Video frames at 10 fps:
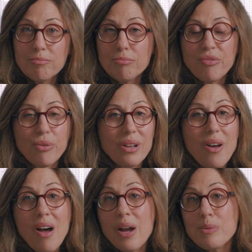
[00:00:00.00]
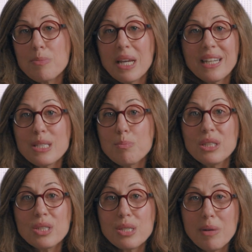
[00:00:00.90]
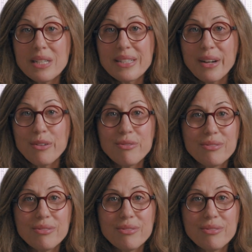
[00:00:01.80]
Before long, I was making speeches myself.